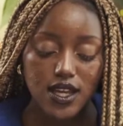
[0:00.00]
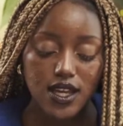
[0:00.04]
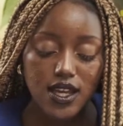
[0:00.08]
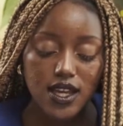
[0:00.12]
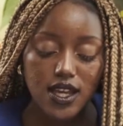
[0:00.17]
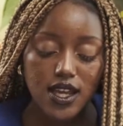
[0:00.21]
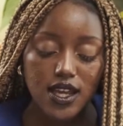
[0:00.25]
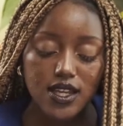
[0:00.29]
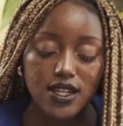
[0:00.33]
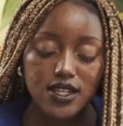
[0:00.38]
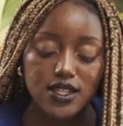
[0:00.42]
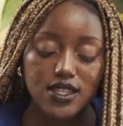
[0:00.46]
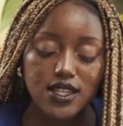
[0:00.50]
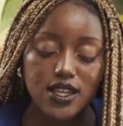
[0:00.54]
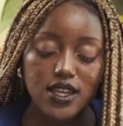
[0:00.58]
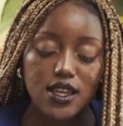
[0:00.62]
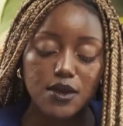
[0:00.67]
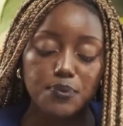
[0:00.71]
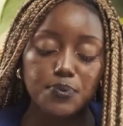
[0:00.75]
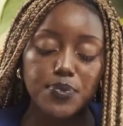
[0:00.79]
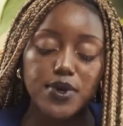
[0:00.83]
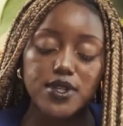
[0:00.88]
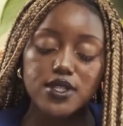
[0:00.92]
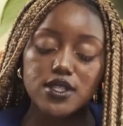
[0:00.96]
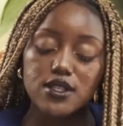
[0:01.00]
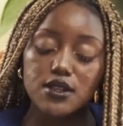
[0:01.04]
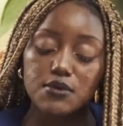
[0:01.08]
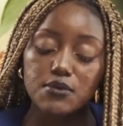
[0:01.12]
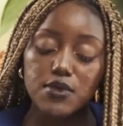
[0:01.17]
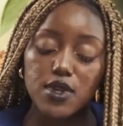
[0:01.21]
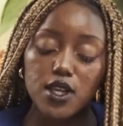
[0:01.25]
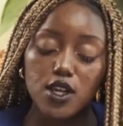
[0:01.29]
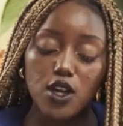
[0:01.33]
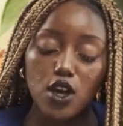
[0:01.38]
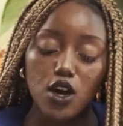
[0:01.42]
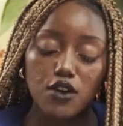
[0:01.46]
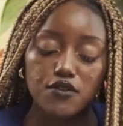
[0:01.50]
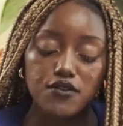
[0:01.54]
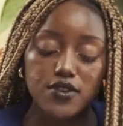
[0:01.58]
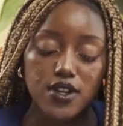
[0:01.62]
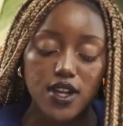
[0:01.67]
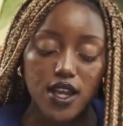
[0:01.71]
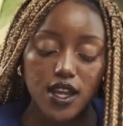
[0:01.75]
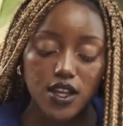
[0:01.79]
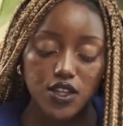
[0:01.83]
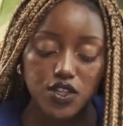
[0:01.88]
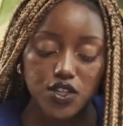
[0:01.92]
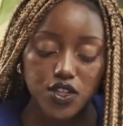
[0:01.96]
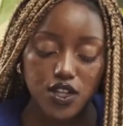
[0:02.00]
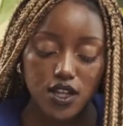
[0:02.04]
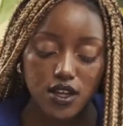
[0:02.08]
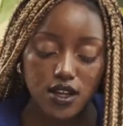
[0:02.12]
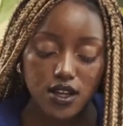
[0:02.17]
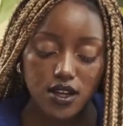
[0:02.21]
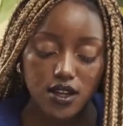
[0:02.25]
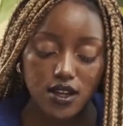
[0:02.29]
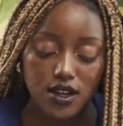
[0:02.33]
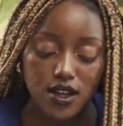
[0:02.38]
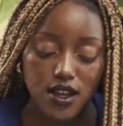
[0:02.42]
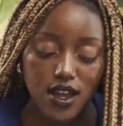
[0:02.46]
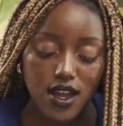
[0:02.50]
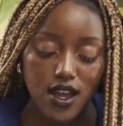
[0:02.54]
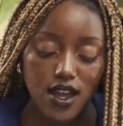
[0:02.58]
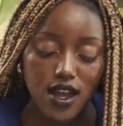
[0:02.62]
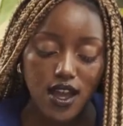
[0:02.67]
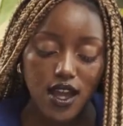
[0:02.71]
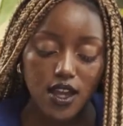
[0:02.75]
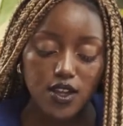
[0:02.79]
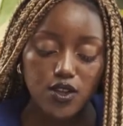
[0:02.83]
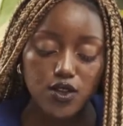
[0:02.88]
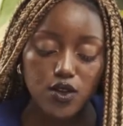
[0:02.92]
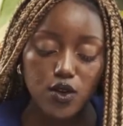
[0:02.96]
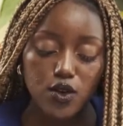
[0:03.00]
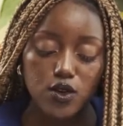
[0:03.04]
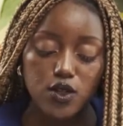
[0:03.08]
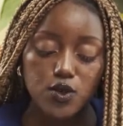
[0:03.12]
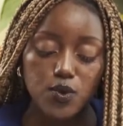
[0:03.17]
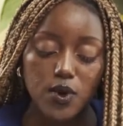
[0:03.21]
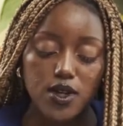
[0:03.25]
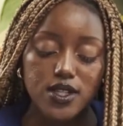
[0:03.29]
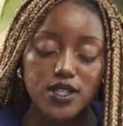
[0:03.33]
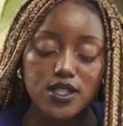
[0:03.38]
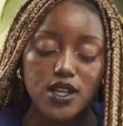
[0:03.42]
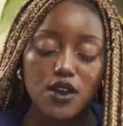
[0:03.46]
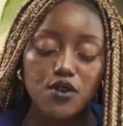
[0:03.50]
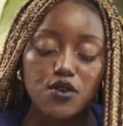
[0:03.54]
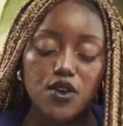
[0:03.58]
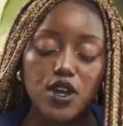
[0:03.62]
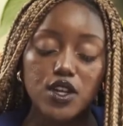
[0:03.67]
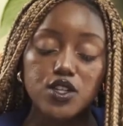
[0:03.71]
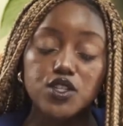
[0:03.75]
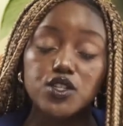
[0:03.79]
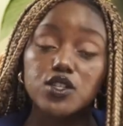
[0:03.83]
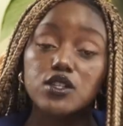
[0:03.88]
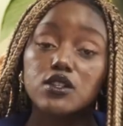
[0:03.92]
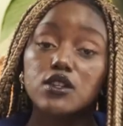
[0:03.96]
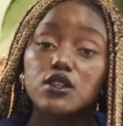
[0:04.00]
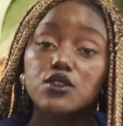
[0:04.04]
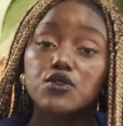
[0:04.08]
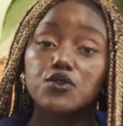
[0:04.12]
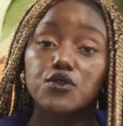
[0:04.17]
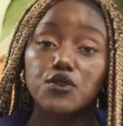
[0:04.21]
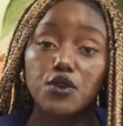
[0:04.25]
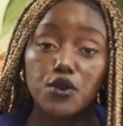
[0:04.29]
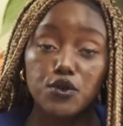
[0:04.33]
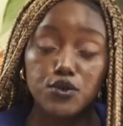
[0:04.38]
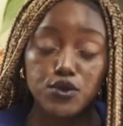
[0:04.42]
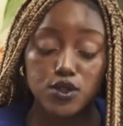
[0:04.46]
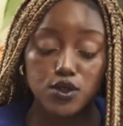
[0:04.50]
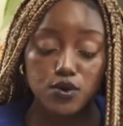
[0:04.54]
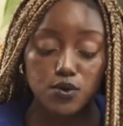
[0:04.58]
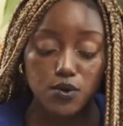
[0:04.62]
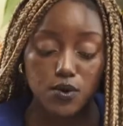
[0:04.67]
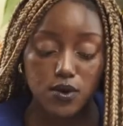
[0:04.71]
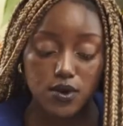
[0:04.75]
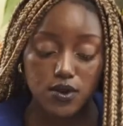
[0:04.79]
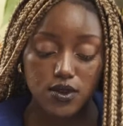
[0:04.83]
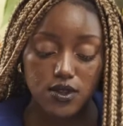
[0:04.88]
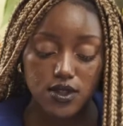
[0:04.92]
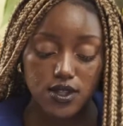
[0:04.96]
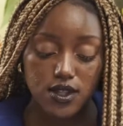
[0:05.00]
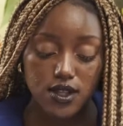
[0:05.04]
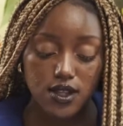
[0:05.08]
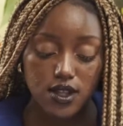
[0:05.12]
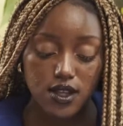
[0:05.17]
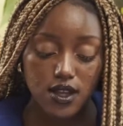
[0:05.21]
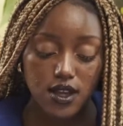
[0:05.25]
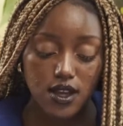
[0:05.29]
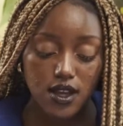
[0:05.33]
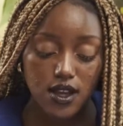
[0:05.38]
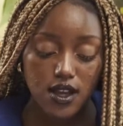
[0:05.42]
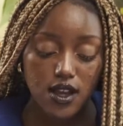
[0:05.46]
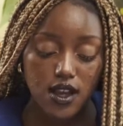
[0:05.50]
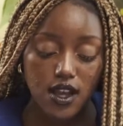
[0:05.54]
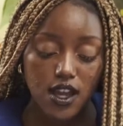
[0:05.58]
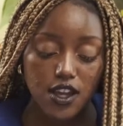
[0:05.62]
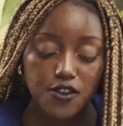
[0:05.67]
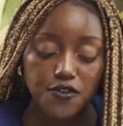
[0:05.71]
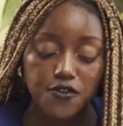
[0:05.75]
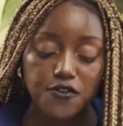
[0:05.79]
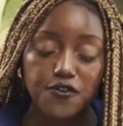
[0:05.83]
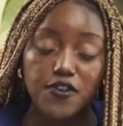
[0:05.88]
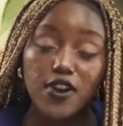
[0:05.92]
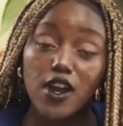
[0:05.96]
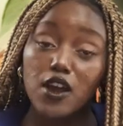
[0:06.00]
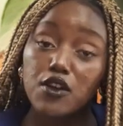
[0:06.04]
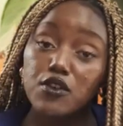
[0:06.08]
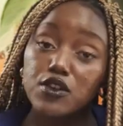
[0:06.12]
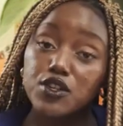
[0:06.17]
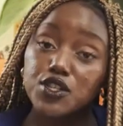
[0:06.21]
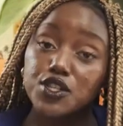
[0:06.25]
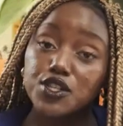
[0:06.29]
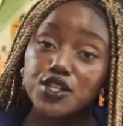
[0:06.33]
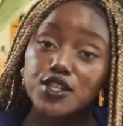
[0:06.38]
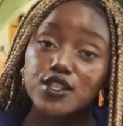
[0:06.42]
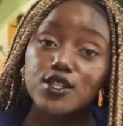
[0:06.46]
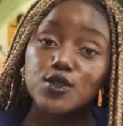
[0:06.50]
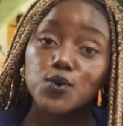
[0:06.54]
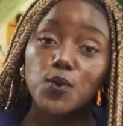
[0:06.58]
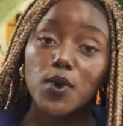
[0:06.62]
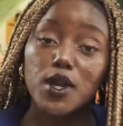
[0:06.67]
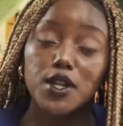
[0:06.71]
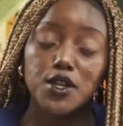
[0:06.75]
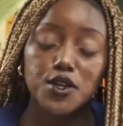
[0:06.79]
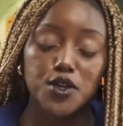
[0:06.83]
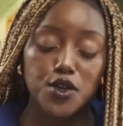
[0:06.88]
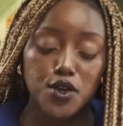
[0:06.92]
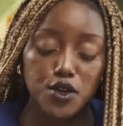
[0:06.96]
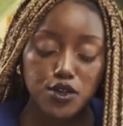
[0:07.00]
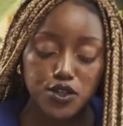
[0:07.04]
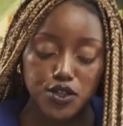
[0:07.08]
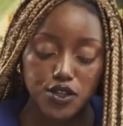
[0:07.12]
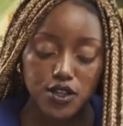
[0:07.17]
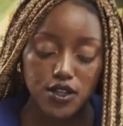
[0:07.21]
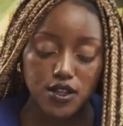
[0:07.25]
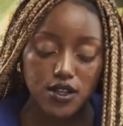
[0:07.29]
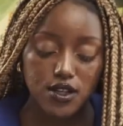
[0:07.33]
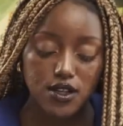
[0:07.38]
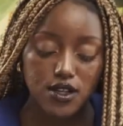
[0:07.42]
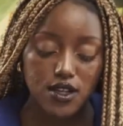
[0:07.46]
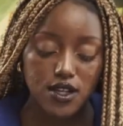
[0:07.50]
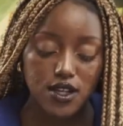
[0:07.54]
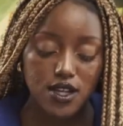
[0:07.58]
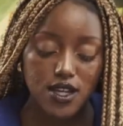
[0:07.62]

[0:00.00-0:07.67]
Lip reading: It is the epitome of nature. It knows what direction it grows towards. It flourishes when nurtured.